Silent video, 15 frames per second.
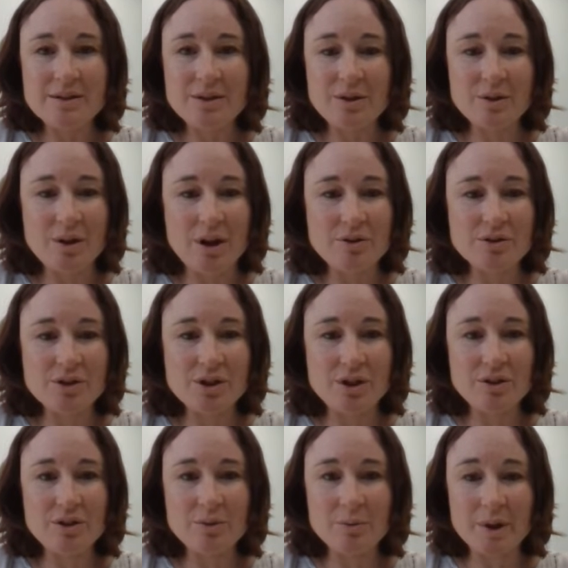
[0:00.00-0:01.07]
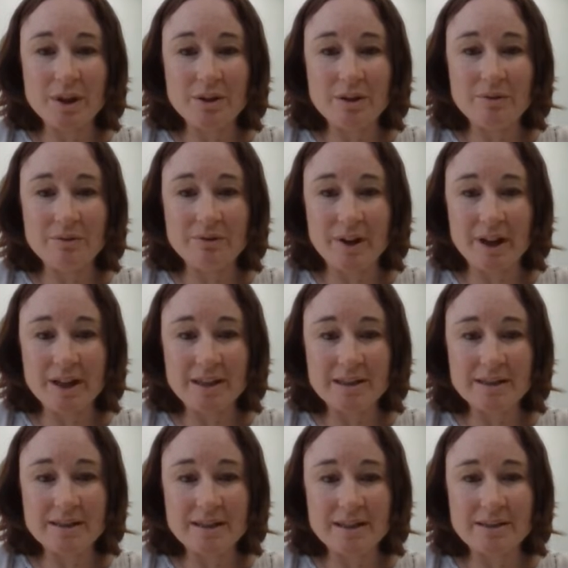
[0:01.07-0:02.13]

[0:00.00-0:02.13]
So I'll show you where you can find